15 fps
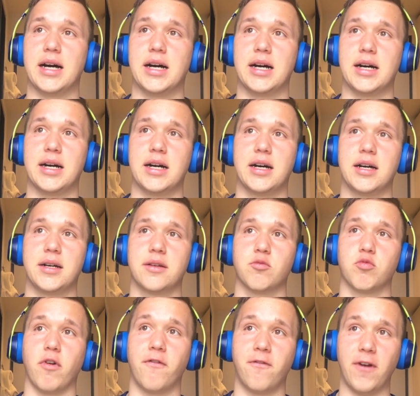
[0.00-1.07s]

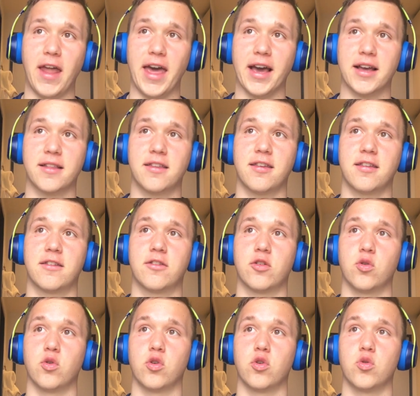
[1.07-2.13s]
reflect,
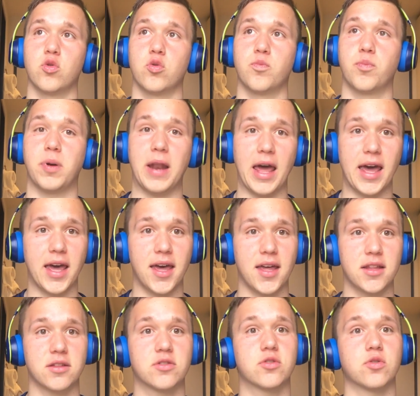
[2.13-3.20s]
to
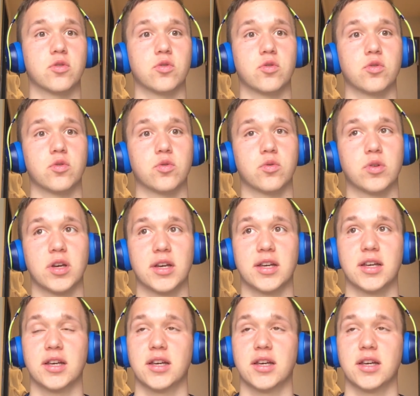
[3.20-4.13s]
plan, to